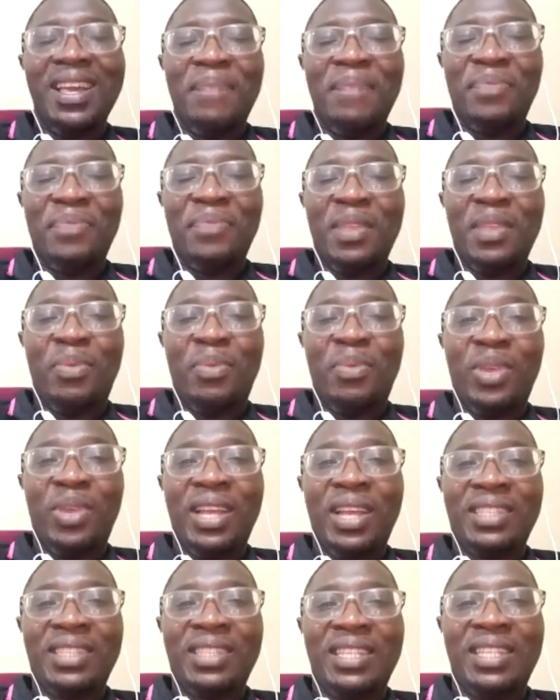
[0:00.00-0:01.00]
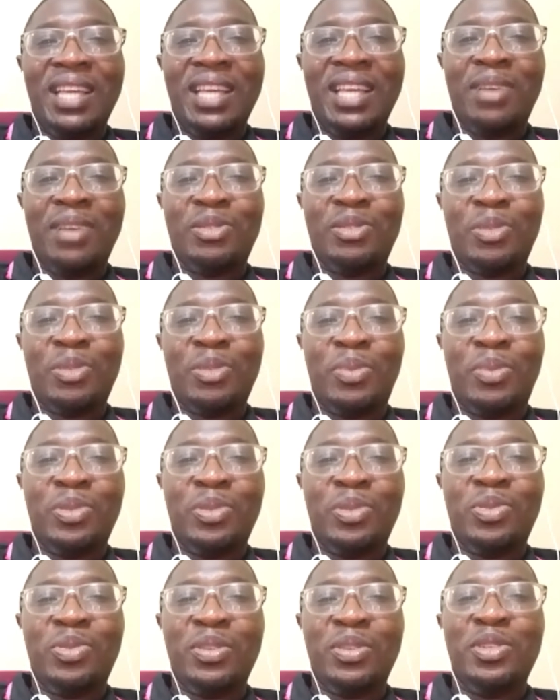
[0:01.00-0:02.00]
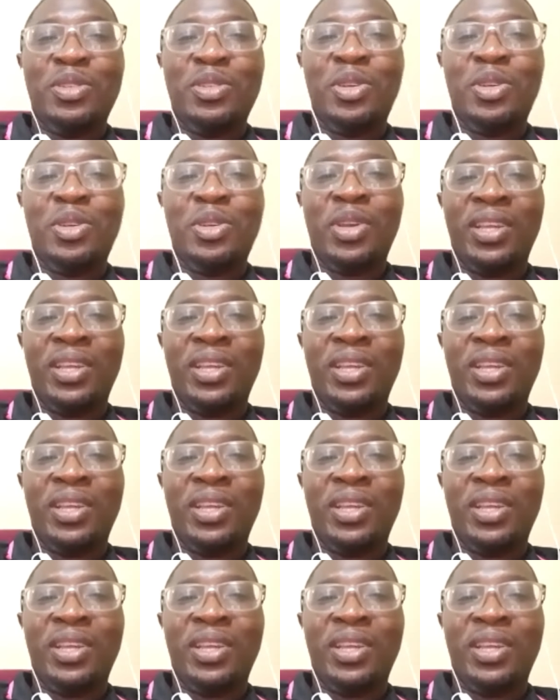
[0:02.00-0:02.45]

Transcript: the product they are supposed to enjoy